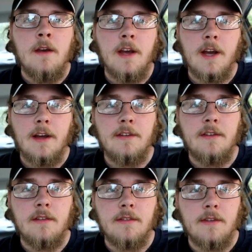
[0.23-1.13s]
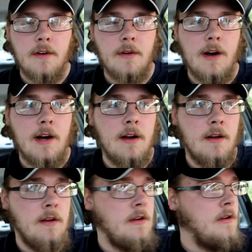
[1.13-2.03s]
Hey guys, so
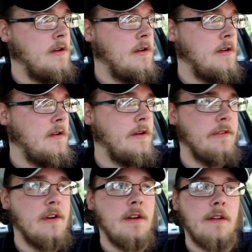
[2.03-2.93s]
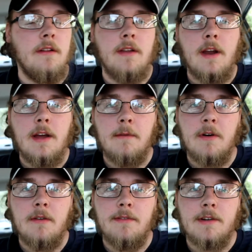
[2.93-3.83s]
here's the deal. Tonight I'm
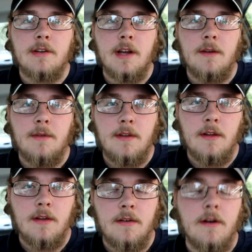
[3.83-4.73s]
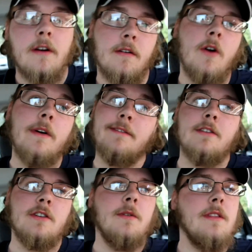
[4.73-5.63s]
going fishing again with Dylan, or going
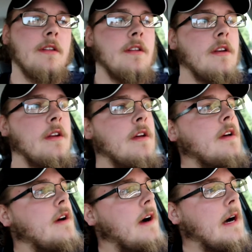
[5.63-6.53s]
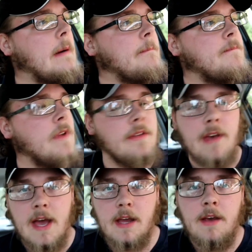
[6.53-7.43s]
fishing with Dylan and
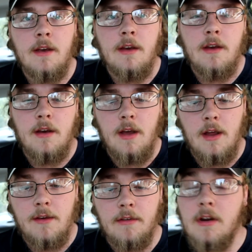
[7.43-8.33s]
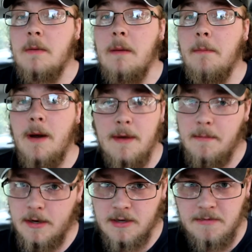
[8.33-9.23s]
Zach, and there's going to be probably a
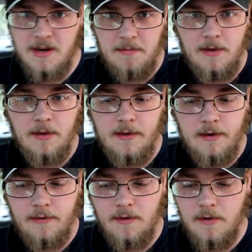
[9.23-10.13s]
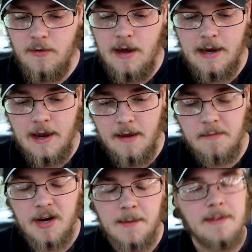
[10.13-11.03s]
bunch of people out there, so I can't
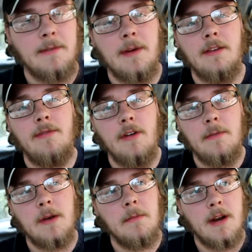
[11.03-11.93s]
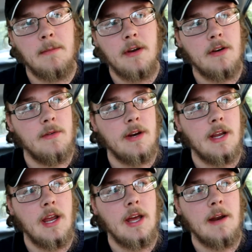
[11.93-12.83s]
promise the best filming, but I'm going to do what I
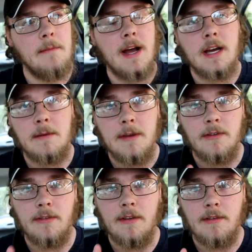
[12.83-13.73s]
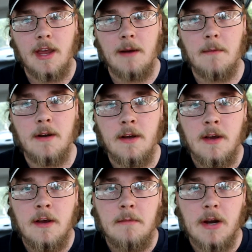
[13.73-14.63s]
can. I'm not going to be using this camera,
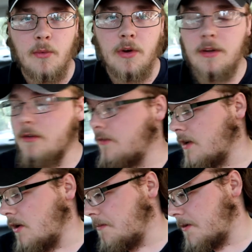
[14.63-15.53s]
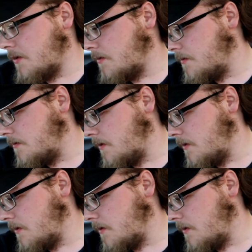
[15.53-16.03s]
but I will use the GoPro.